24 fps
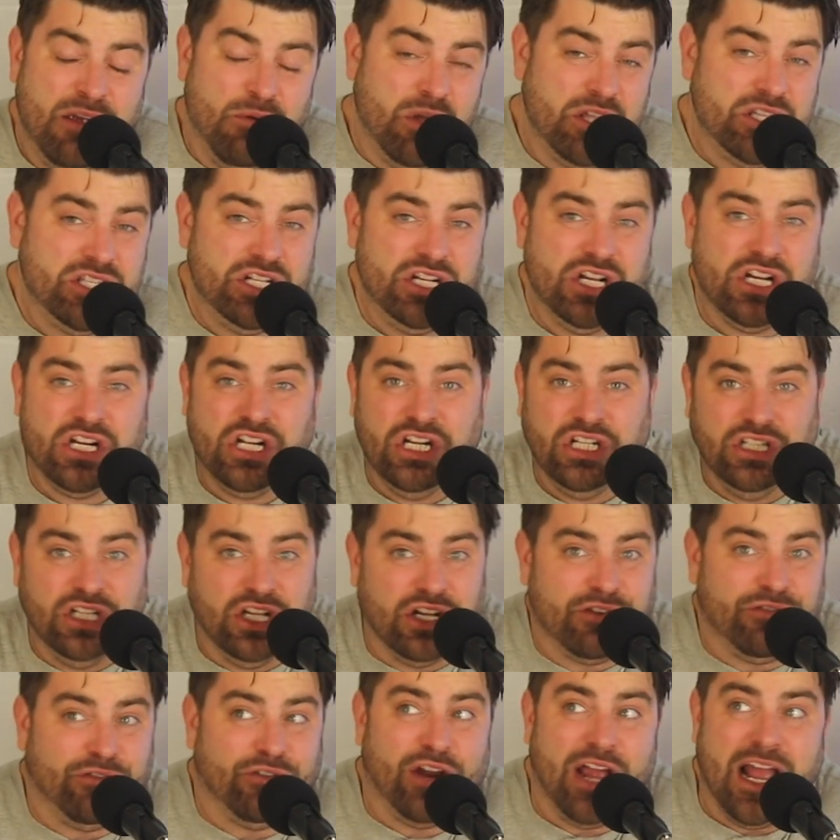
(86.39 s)
It wasn't a good
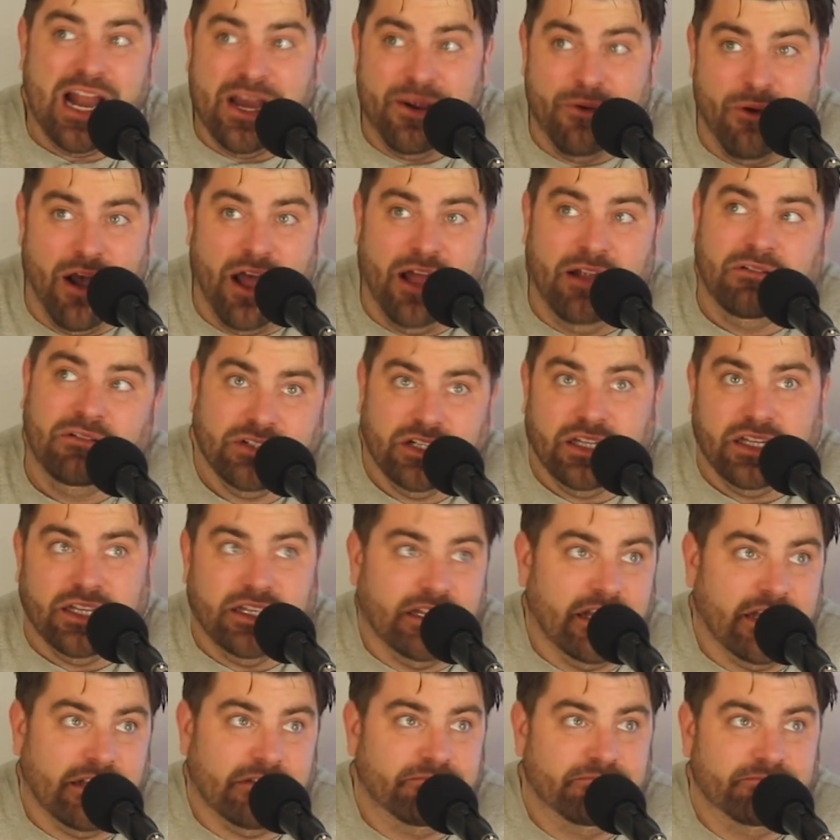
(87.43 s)
look for anyone.
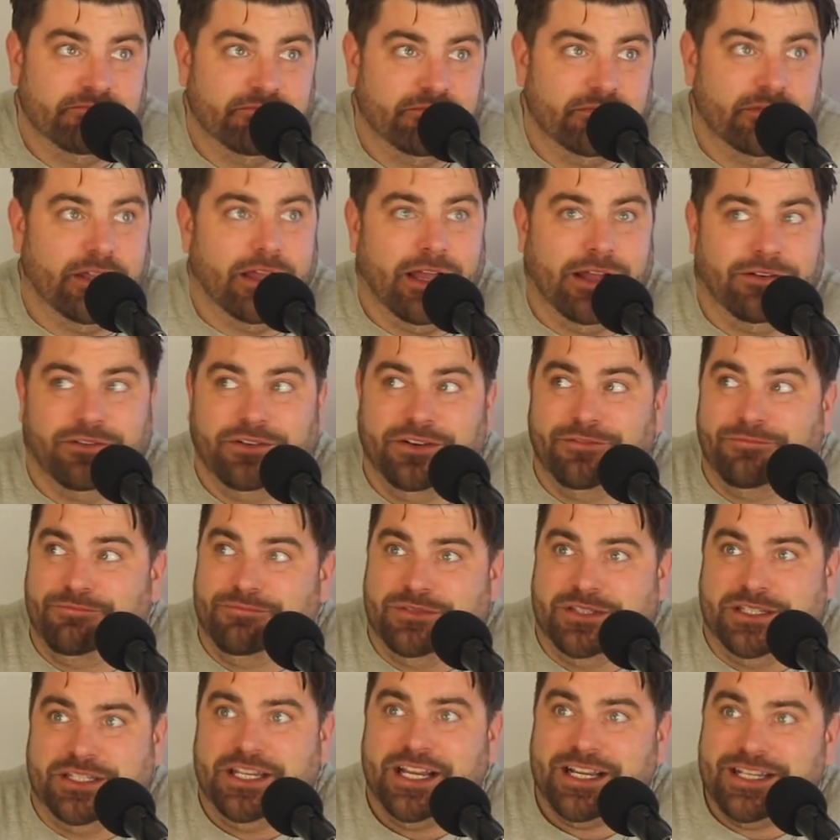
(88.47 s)
Really, like... I
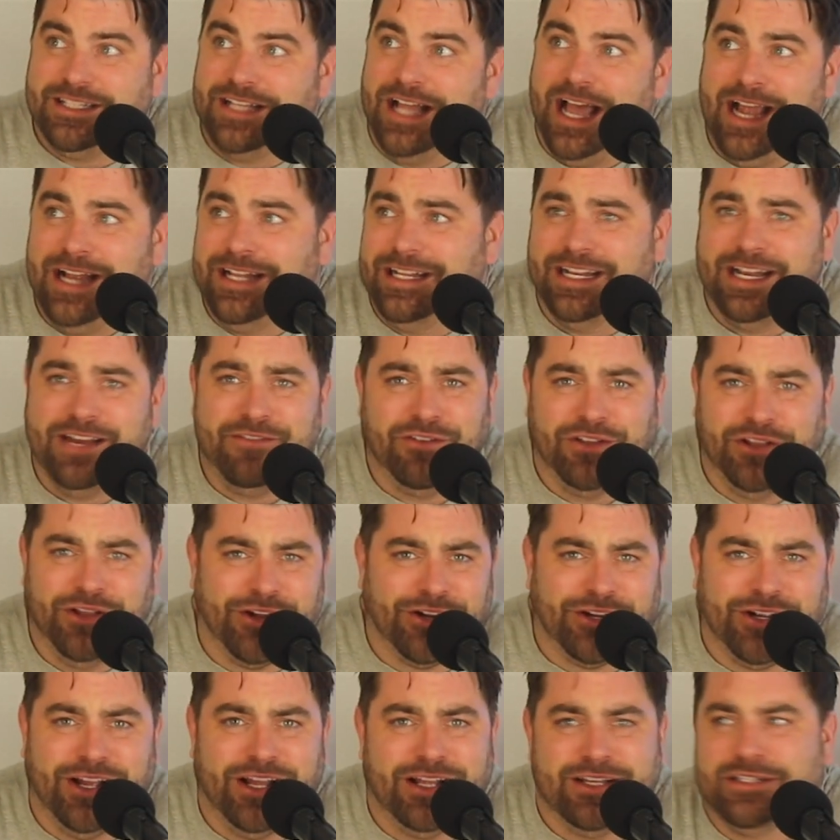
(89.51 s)
don't, six nine didn't even
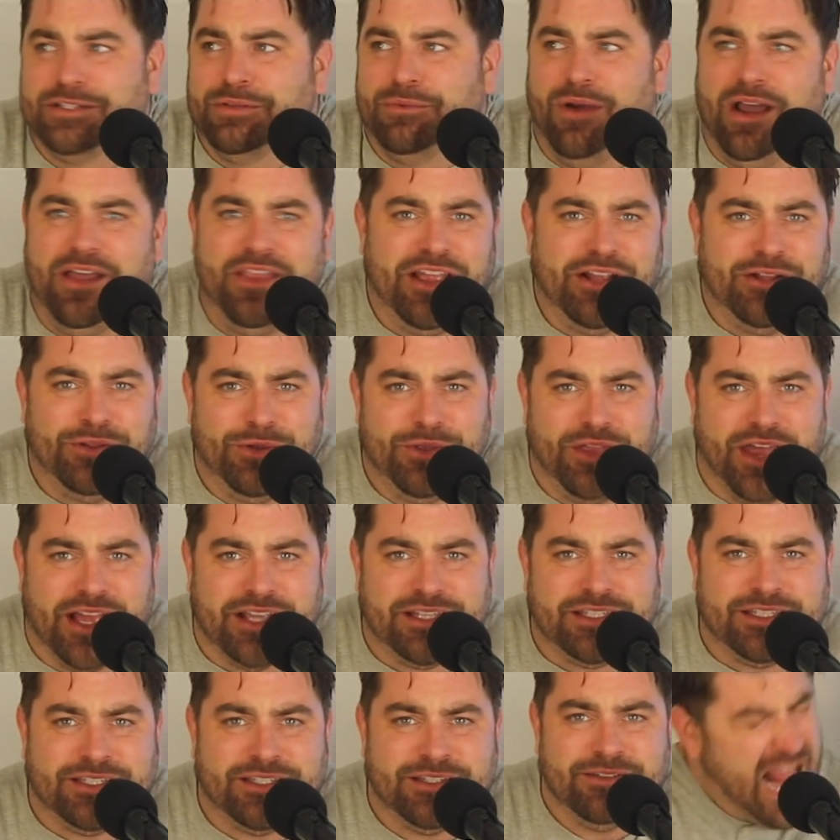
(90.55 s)
look good, so why'd they do
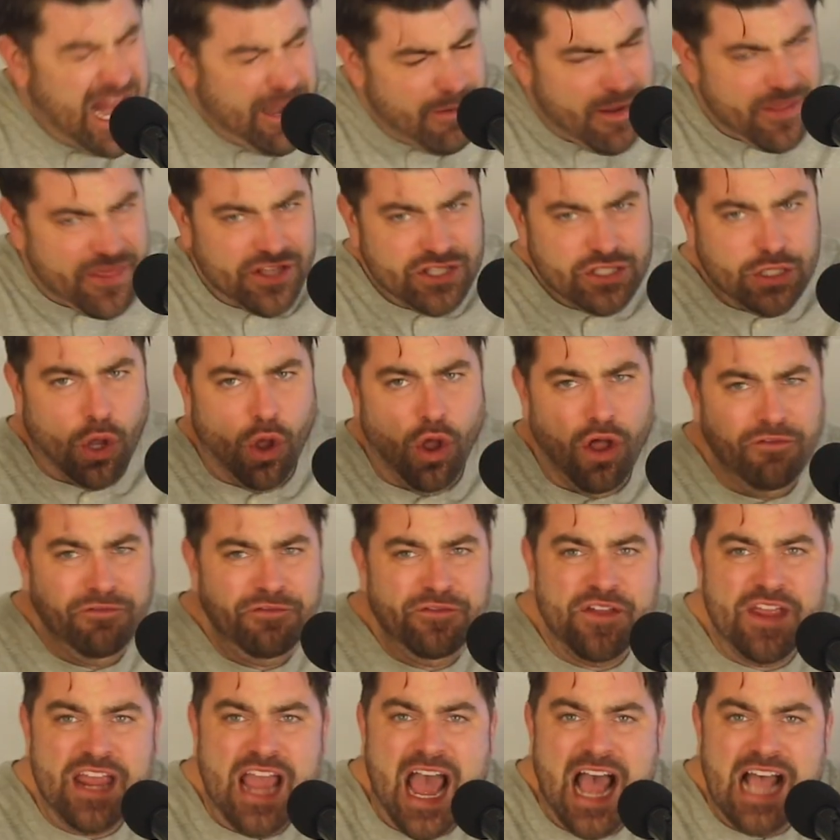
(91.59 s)
this? Anyway, this whole
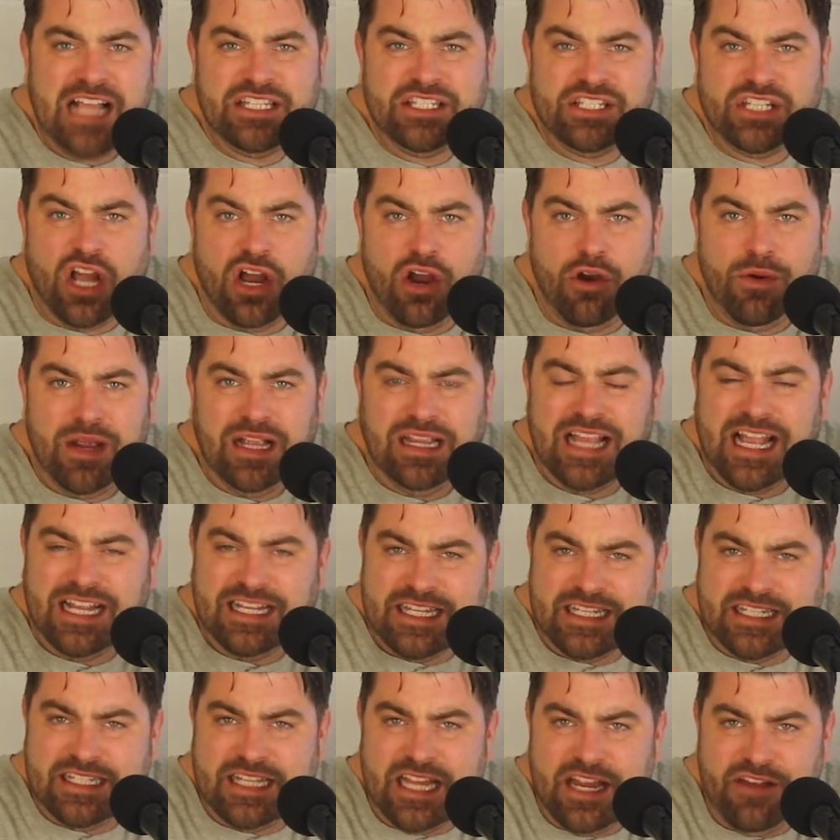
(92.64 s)
fiasco, it led
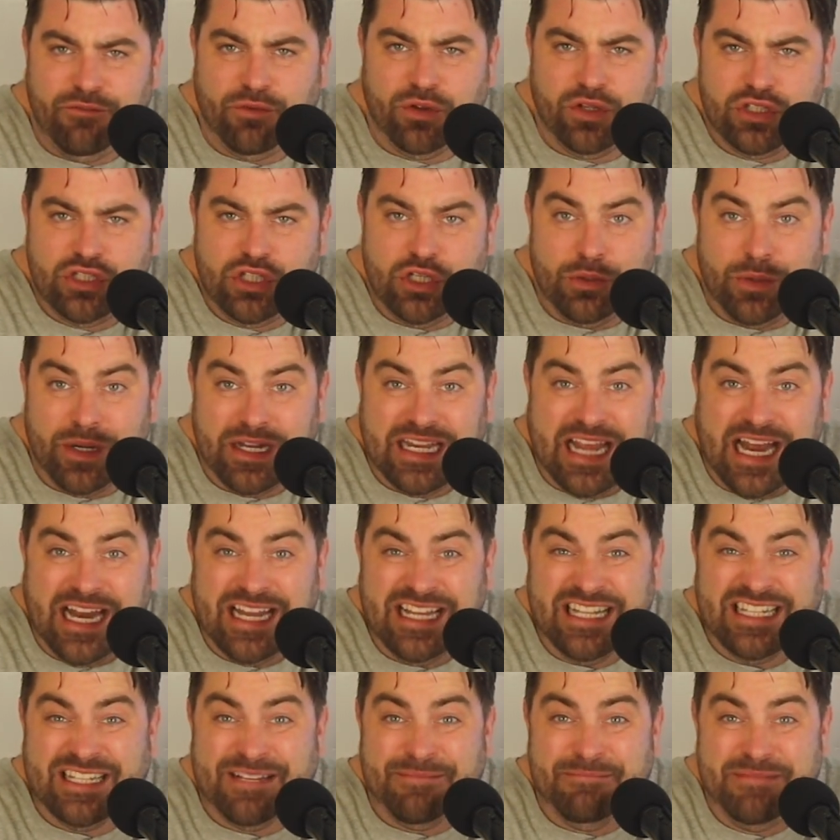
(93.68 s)
to Steve Will Do It
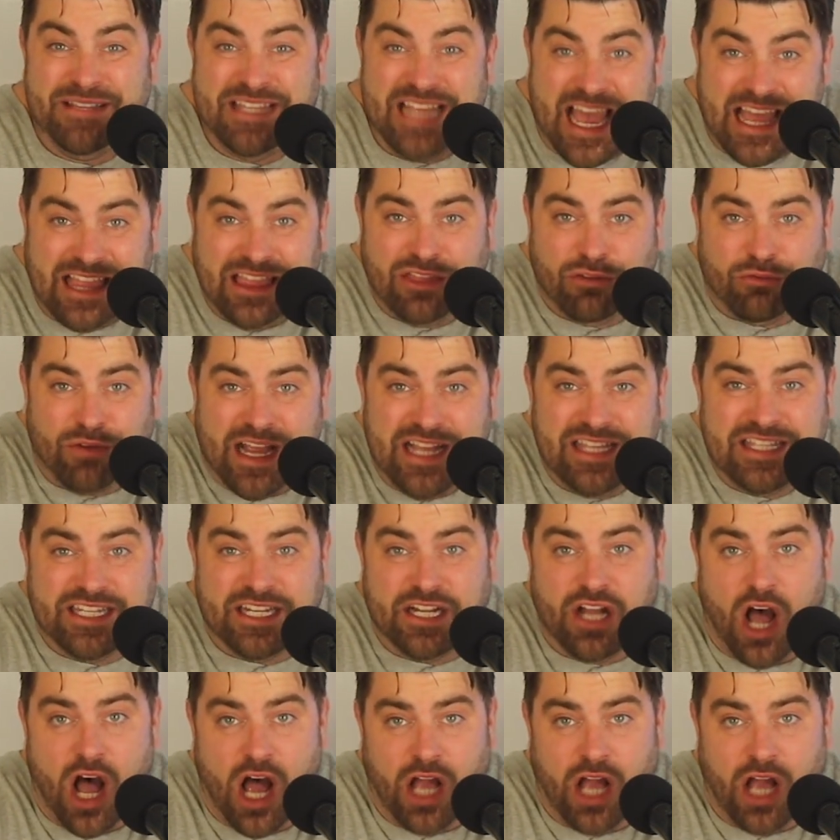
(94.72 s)
getting some death threats and